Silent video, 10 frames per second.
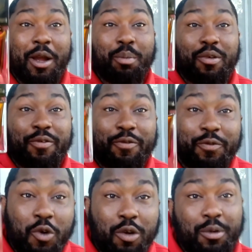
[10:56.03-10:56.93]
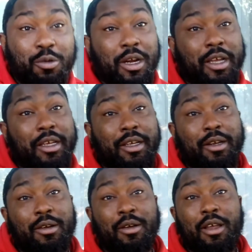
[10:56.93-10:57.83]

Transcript: performer right here.